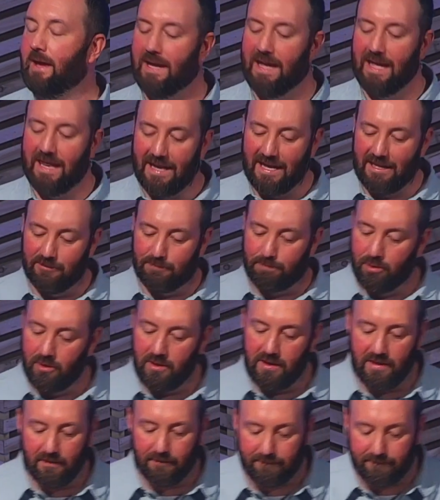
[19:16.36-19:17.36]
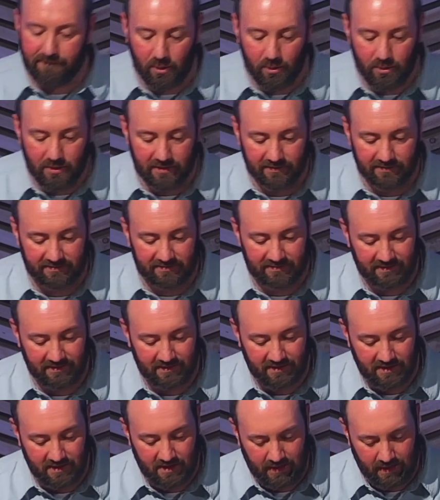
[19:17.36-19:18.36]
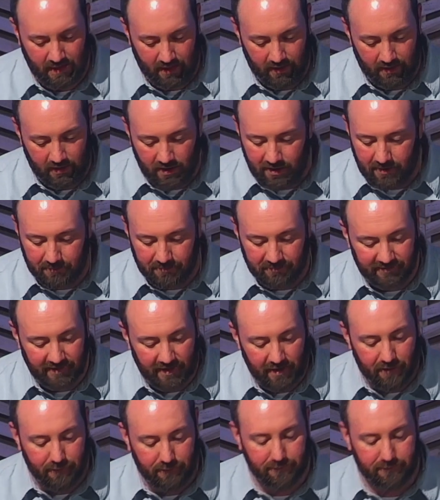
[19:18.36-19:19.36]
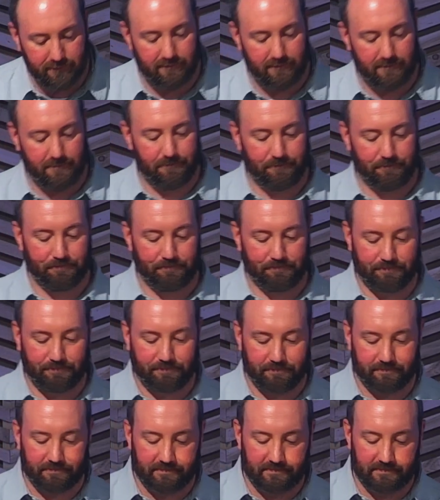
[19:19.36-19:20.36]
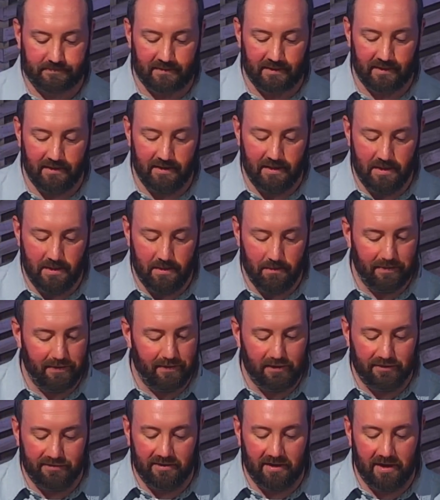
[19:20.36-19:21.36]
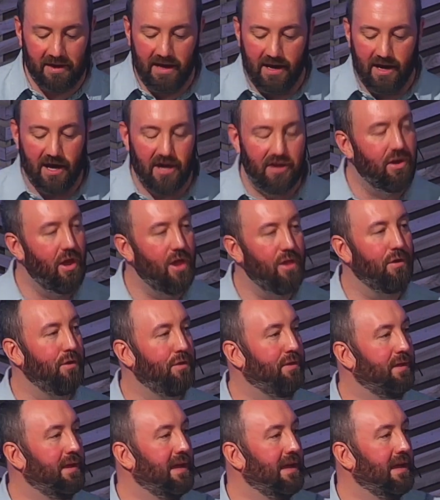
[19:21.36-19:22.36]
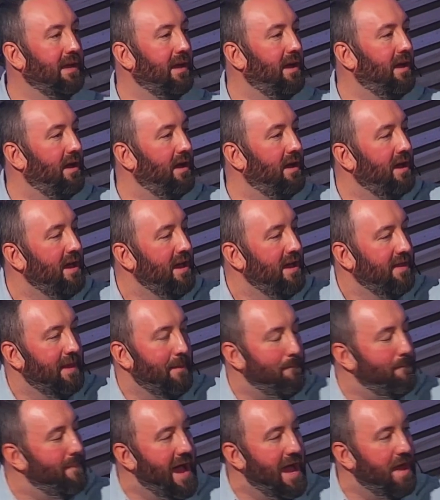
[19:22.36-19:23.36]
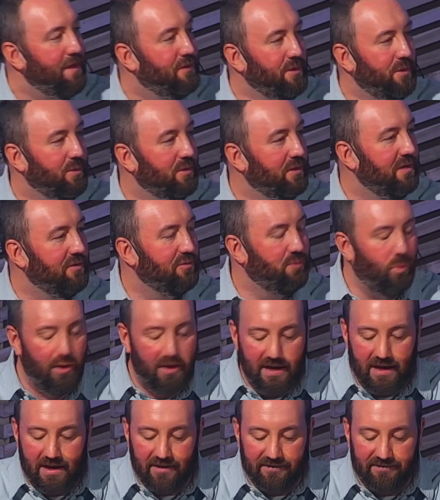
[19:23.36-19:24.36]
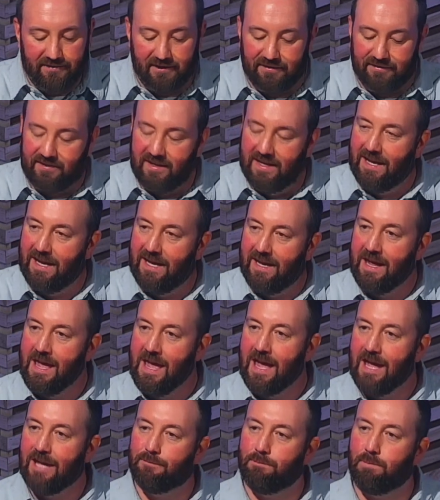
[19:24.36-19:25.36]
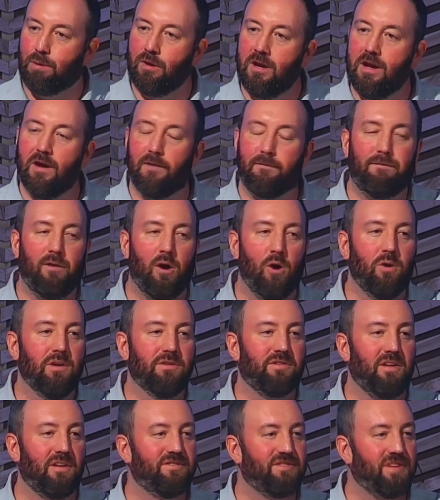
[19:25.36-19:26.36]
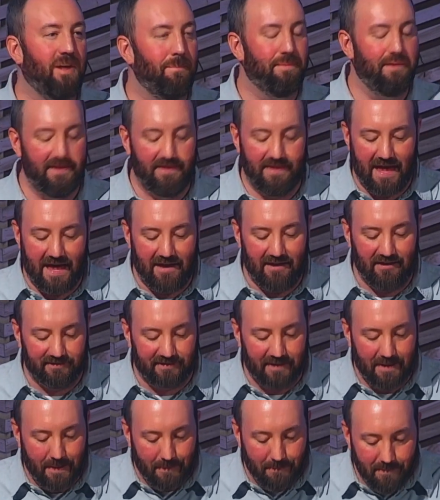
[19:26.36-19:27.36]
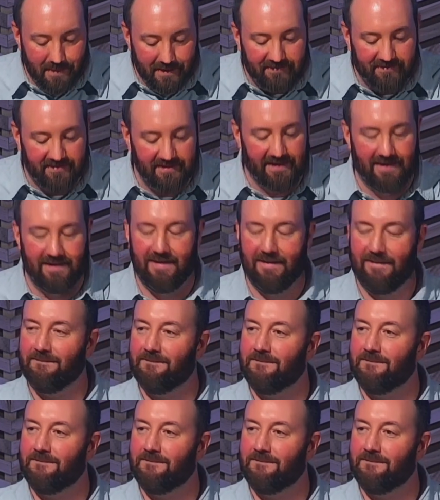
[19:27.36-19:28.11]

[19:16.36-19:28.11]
Again, he is putting the focus on himself. But there's another thing that Matthew is wanting us to see. He's putting a focus on something that is missing.